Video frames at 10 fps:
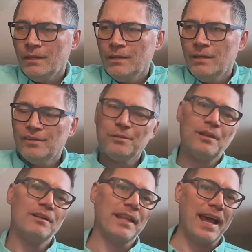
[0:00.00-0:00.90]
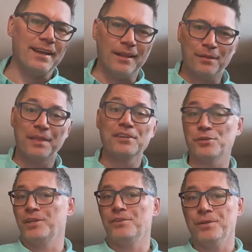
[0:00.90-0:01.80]
So along that, things
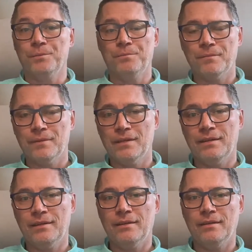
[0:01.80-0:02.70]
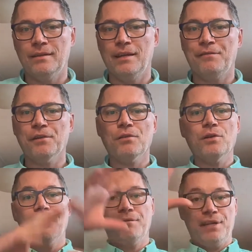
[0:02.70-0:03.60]
you can do. If you're
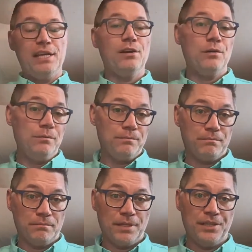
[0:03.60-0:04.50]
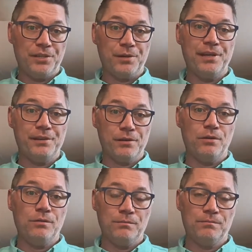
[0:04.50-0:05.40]
loading video in your
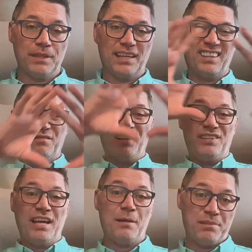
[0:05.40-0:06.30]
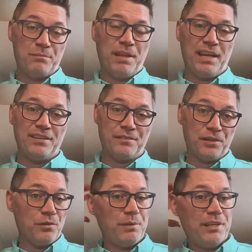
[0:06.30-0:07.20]
hero, like at the very top of the page of your
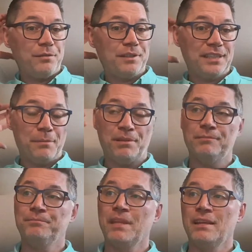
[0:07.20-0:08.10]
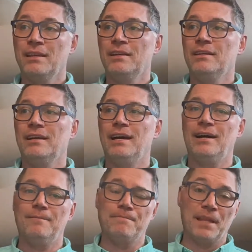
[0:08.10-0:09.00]
homepage, for example,
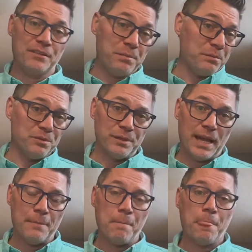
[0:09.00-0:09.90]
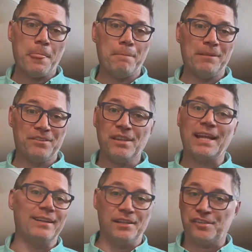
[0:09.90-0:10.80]
lots of people do that. It's
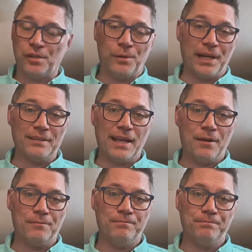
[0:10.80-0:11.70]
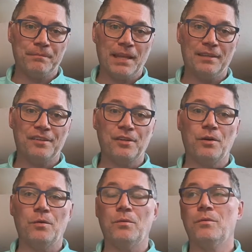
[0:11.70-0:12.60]
likely slowing it down. And
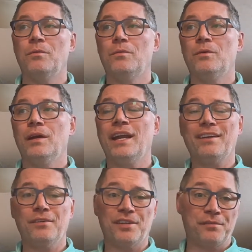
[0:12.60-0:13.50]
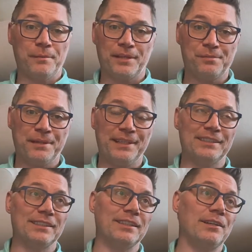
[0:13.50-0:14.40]
so, and I know this from
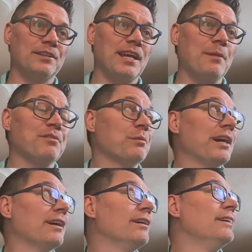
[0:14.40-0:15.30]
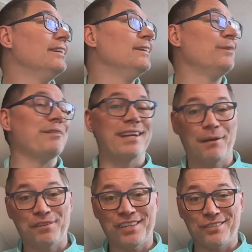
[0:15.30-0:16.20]
experience, there are times where we have a
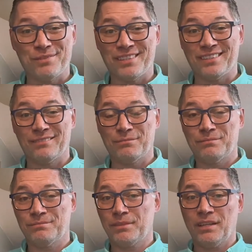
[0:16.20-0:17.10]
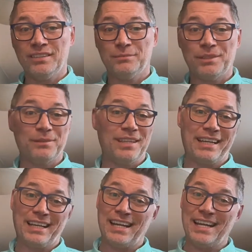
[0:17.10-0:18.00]
conversation with a customer and we're
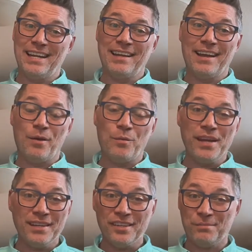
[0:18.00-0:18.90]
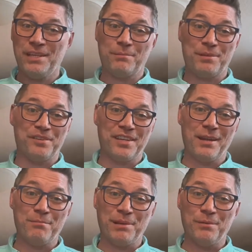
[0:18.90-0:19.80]
like, we can speed up your
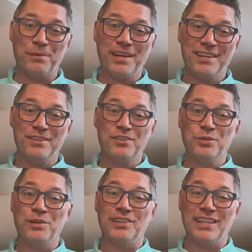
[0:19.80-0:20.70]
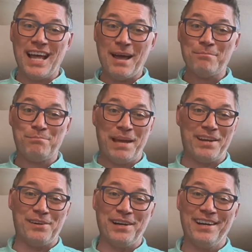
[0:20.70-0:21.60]
site, but we can do a lot
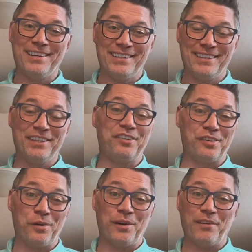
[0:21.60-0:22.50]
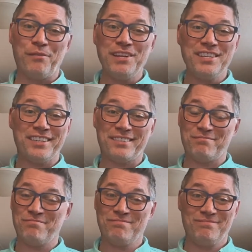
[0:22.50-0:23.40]
better in this score if we just
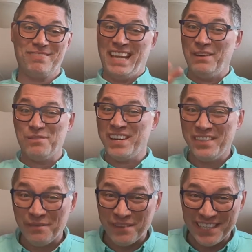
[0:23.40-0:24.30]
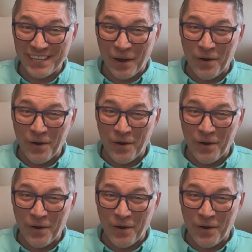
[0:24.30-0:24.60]
get rid of the video